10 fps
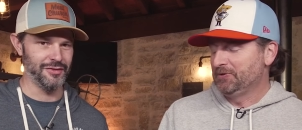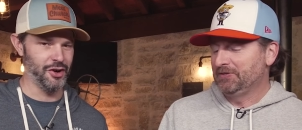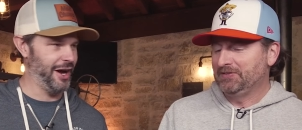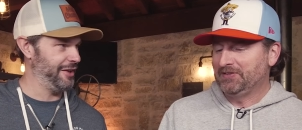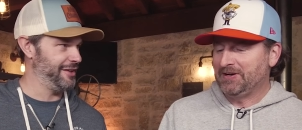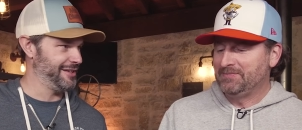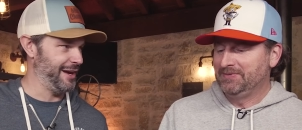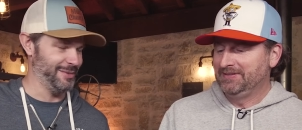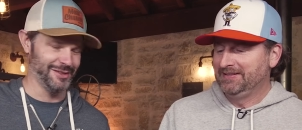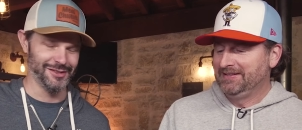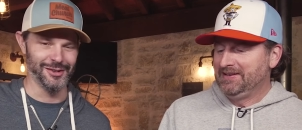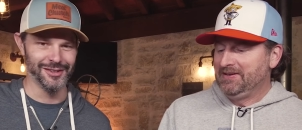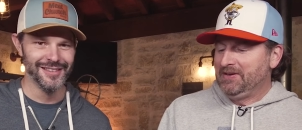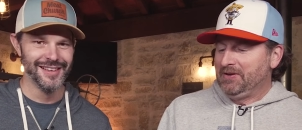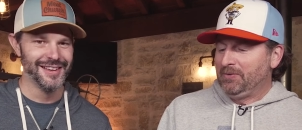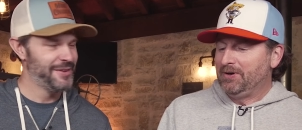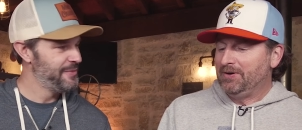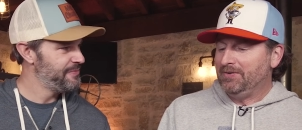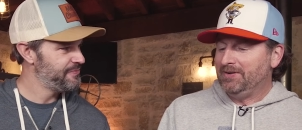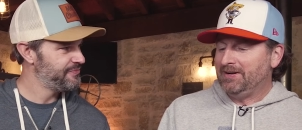Speaker 1: even know how this happened. So,
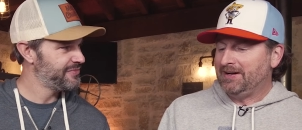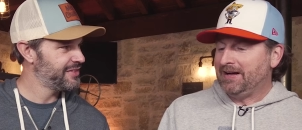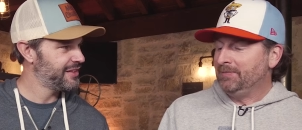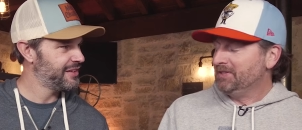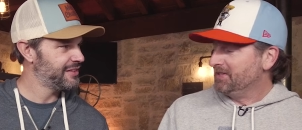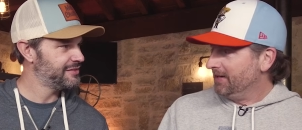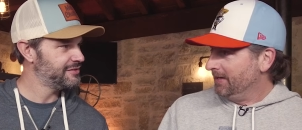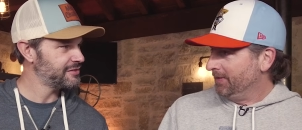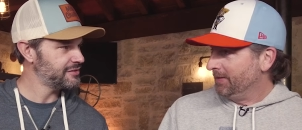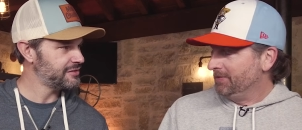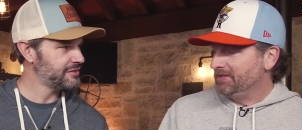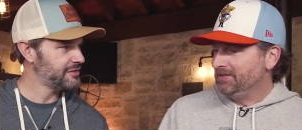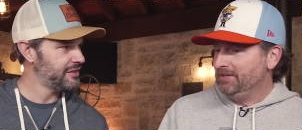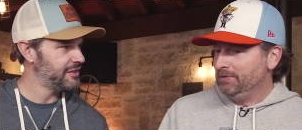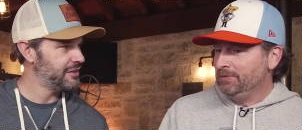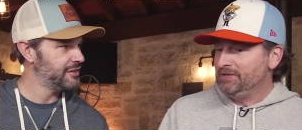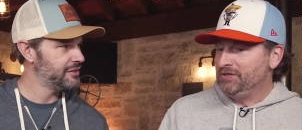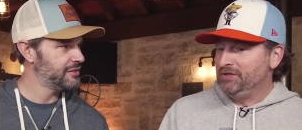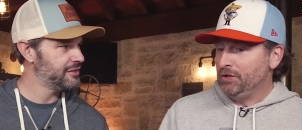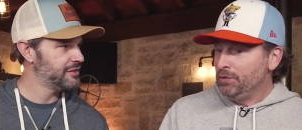
Speaker 2: well, I'm excited. I'm coming to see you
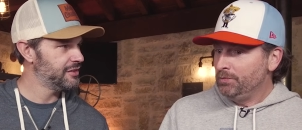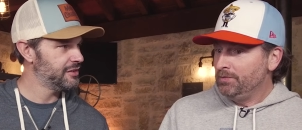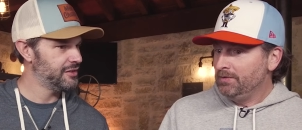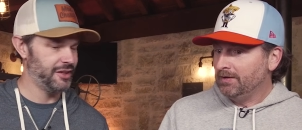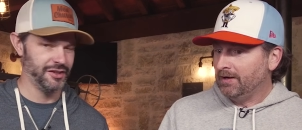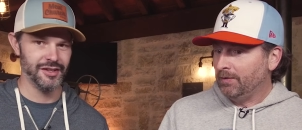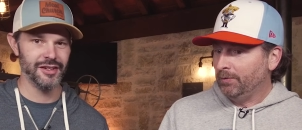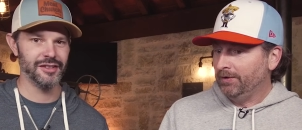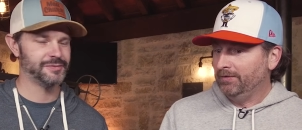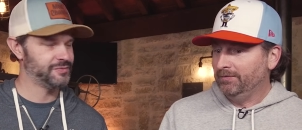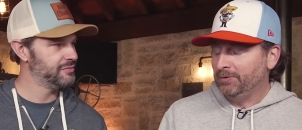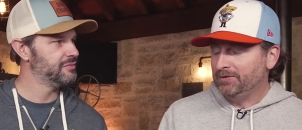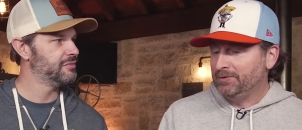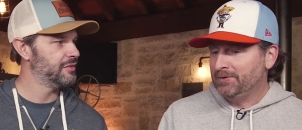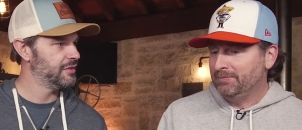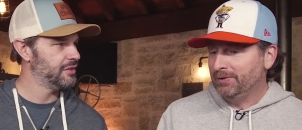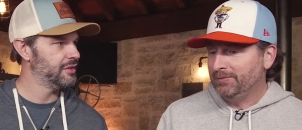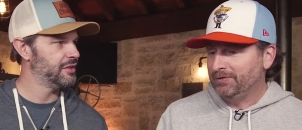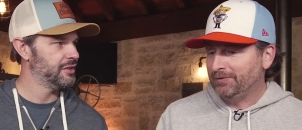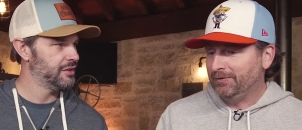in June. We're doing a
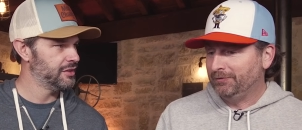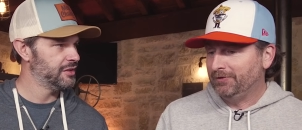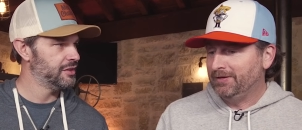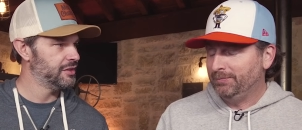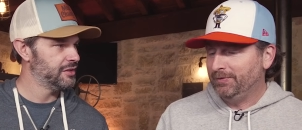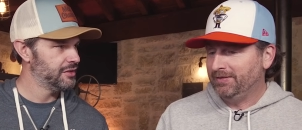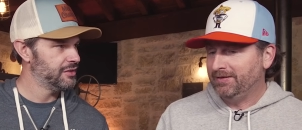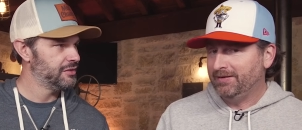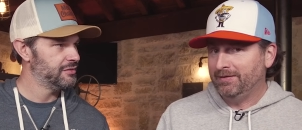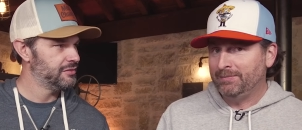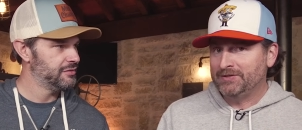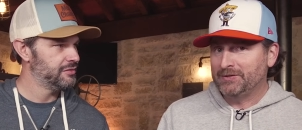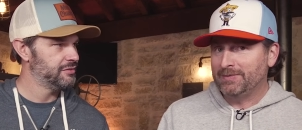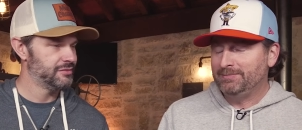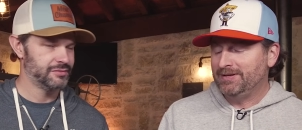bourbon trail trip with a bunch of my